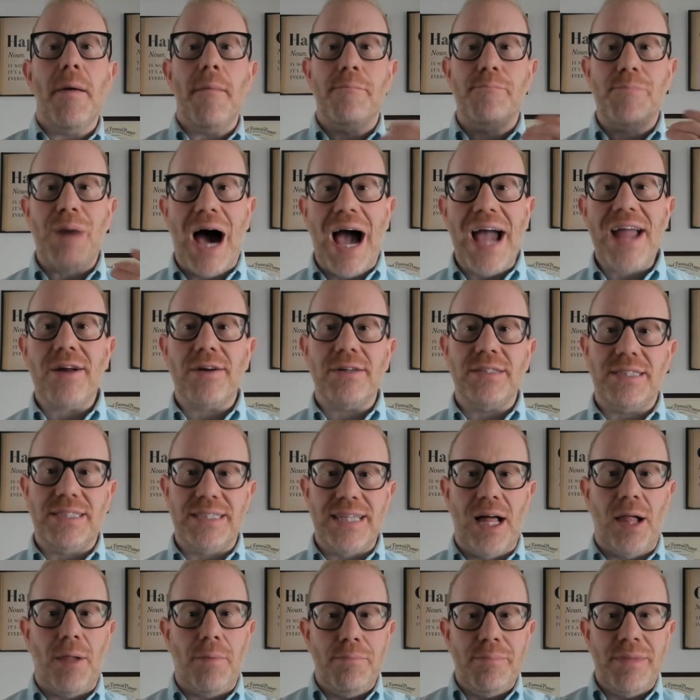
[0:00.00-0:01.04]
Buy or
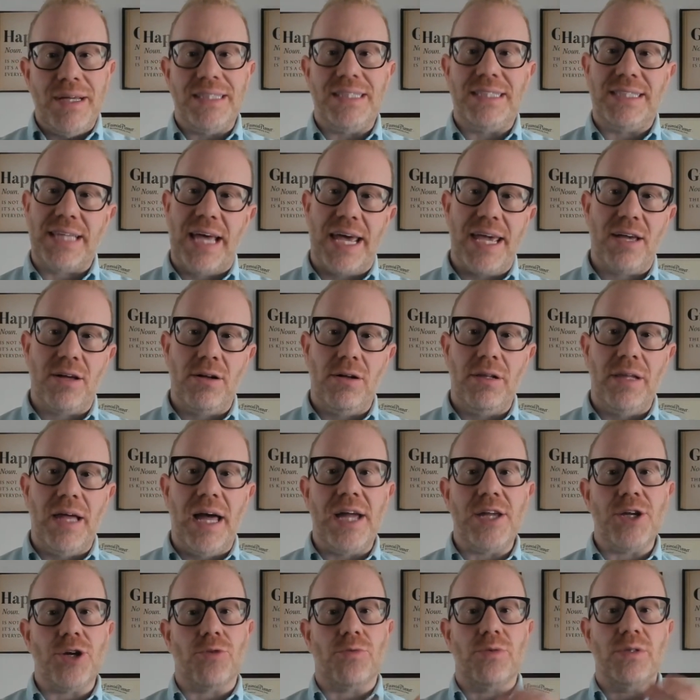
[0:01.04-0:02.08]
sell mid-cycle
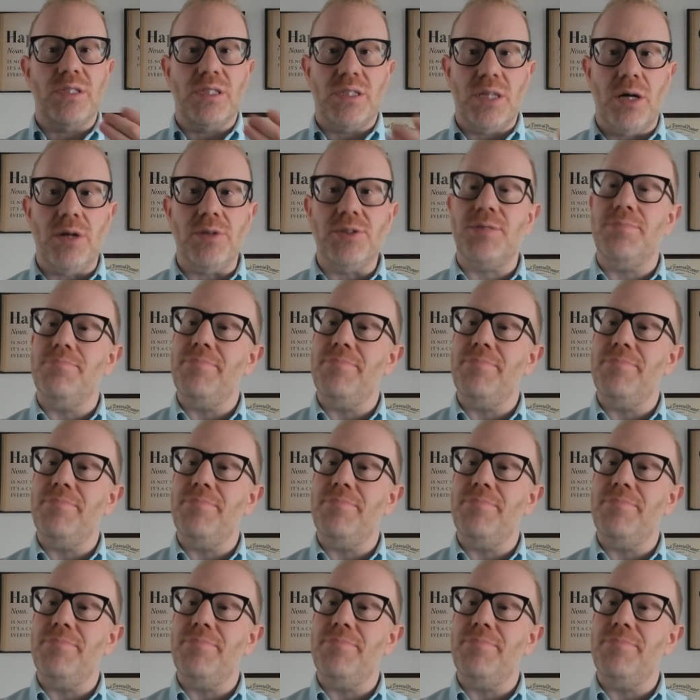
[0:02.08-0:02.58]
and your results